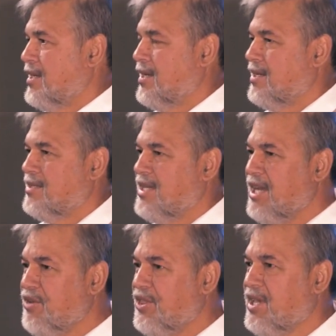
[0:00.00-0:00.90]
And
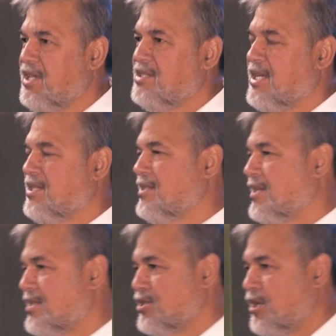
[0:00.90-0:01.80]
everything he said in
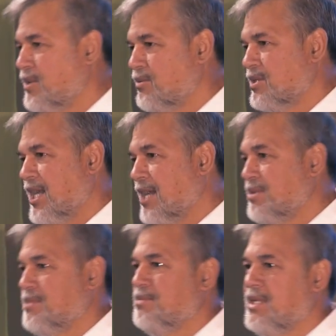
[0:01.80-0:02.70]
that sermon was
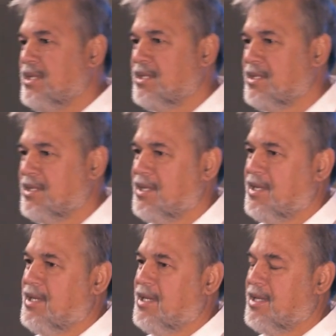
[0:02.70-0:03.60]
aimed at me.
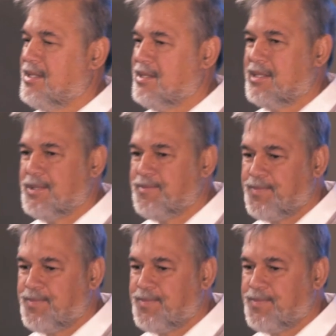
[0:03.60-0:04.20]
And